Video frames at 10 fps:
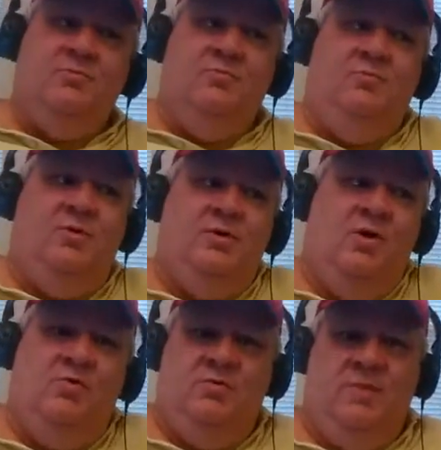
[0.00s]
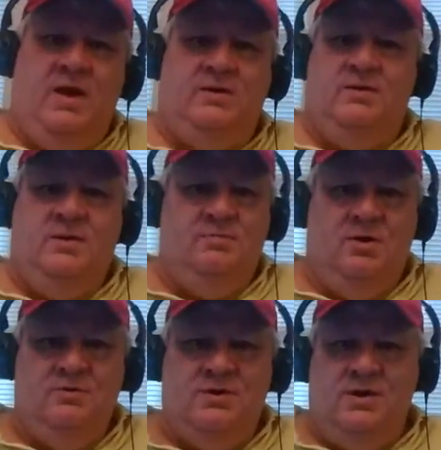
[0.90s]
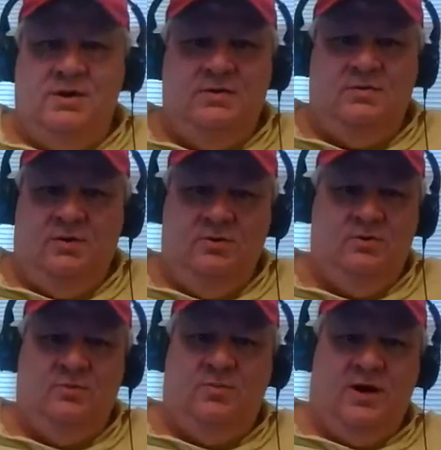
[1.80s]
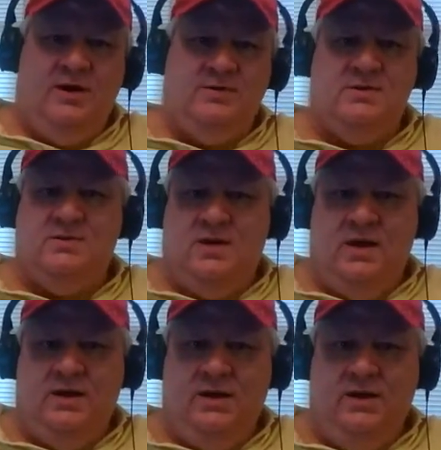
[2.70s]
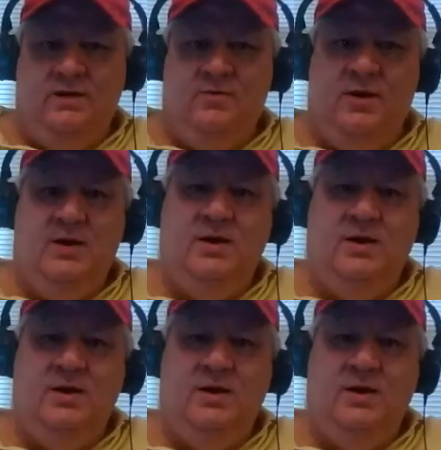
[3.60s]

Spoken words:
We're going back to the boutique local brand society anyway.